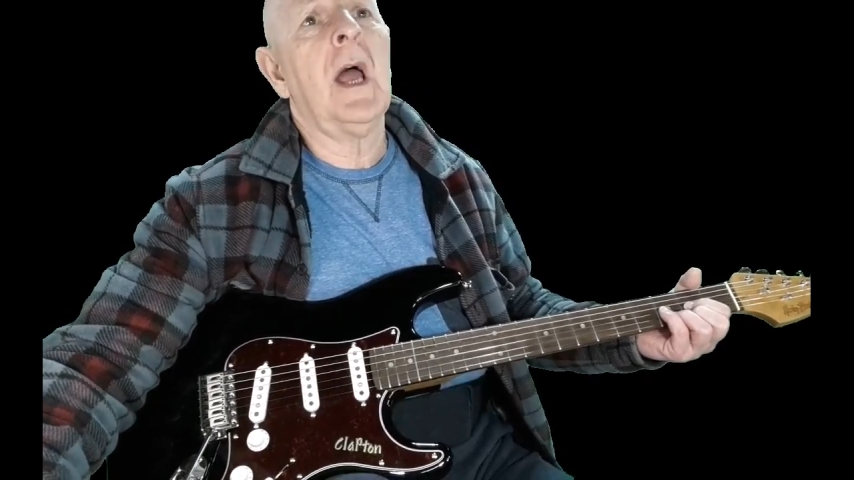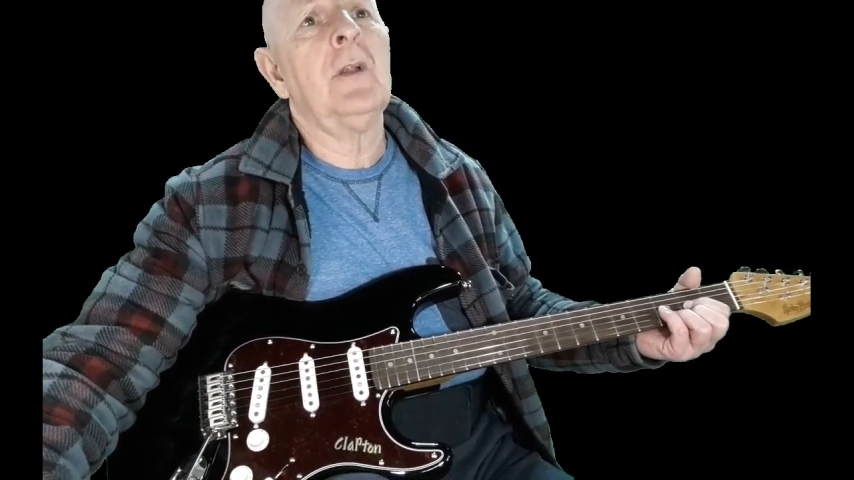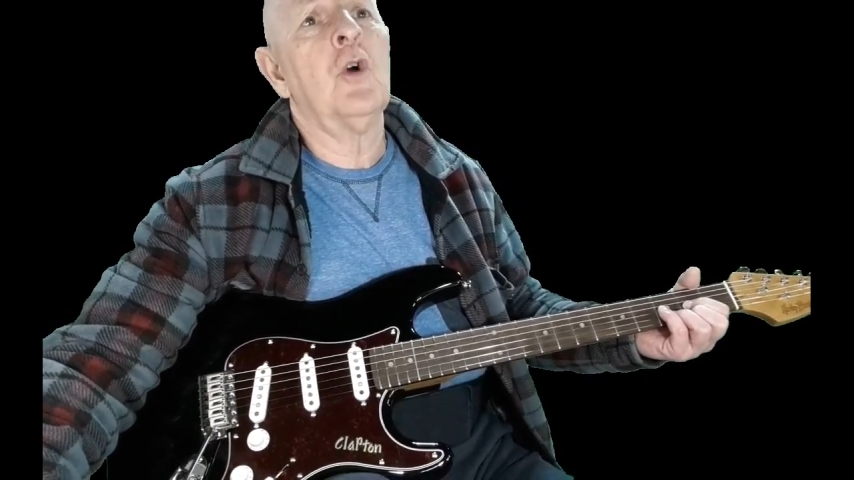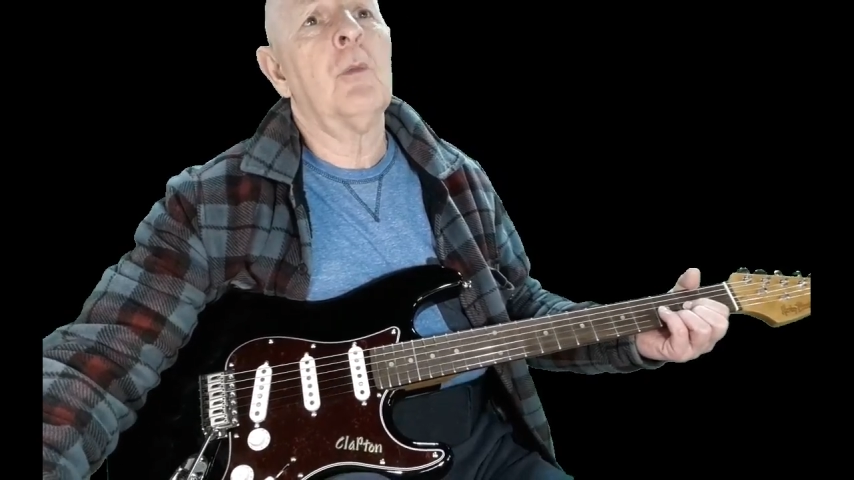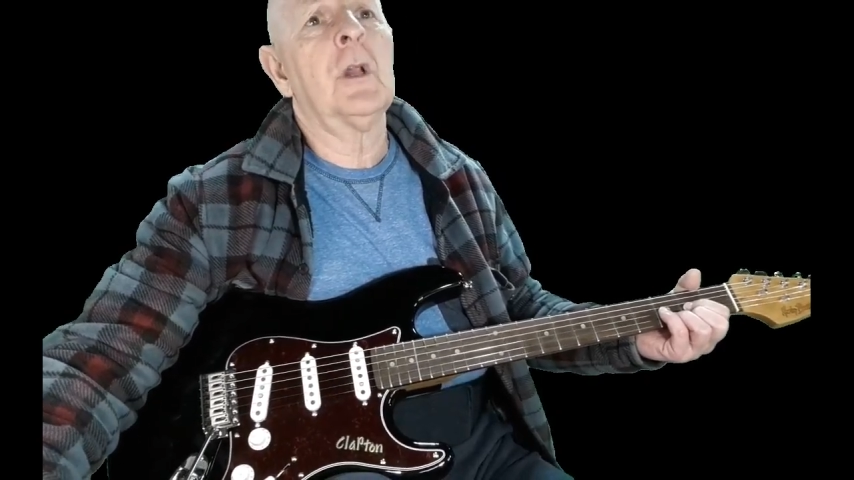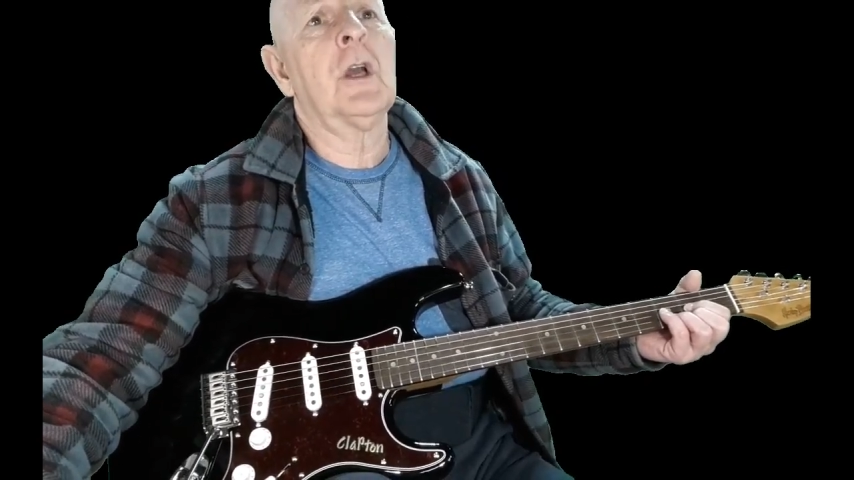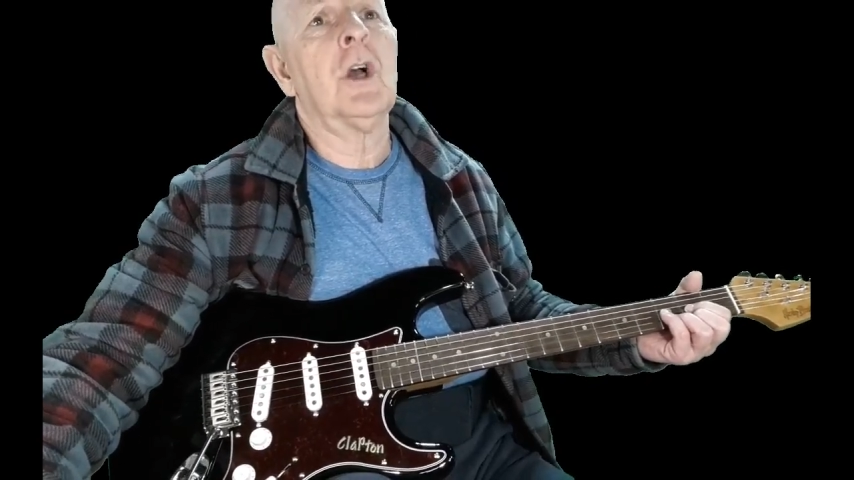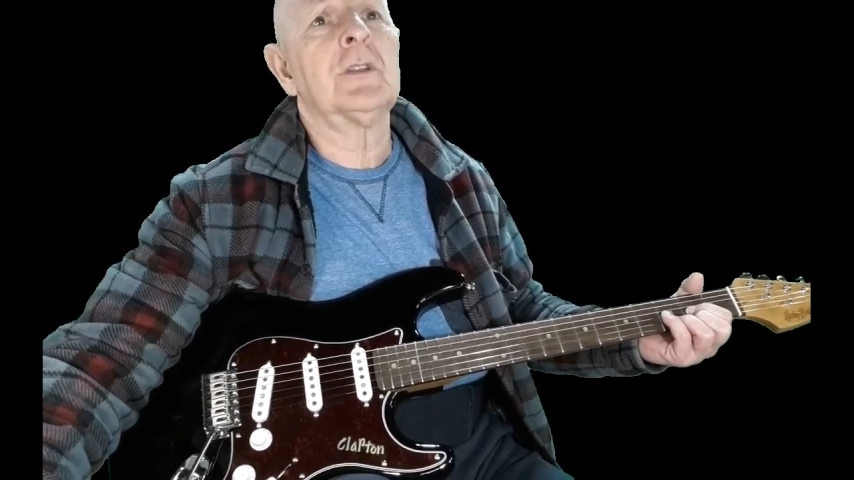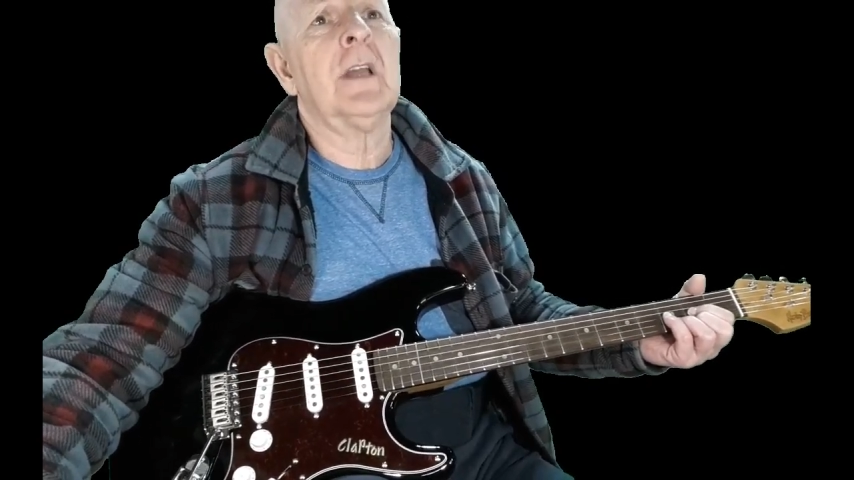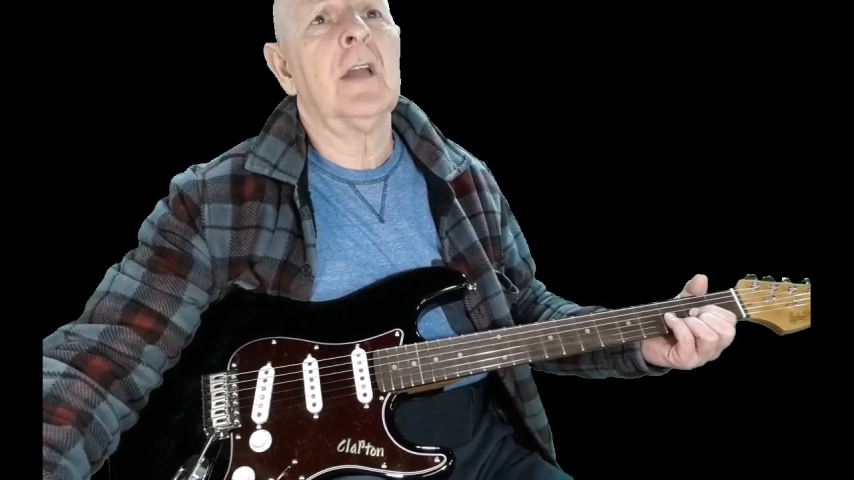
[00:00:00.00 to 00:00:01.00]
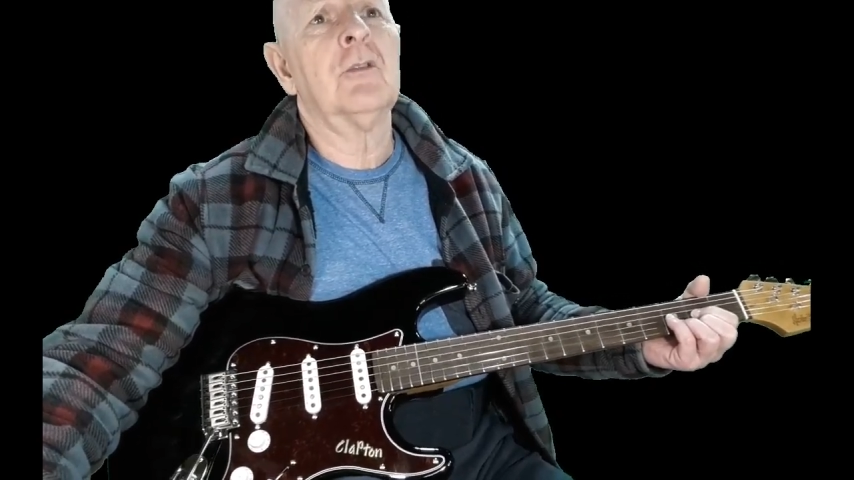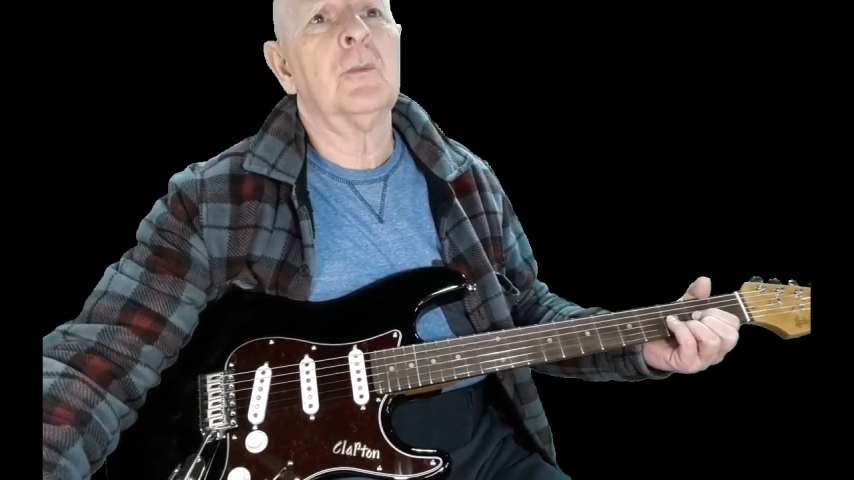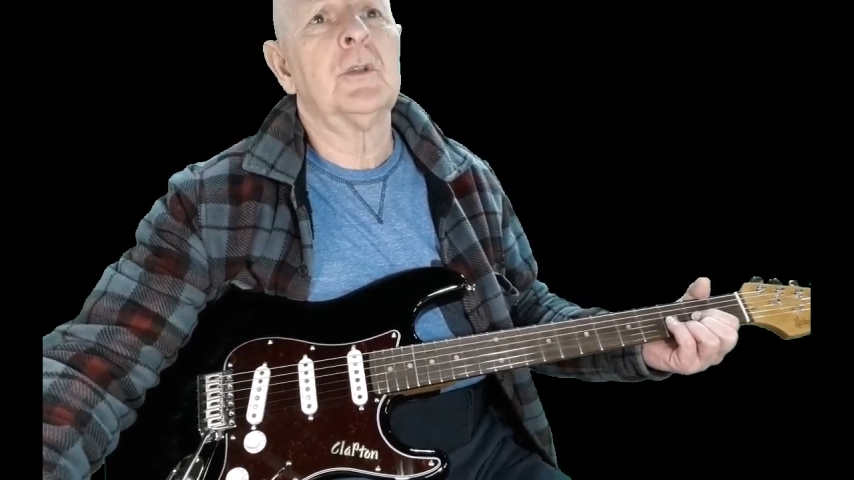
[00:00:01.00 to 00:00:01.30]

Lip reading: I normally call standard,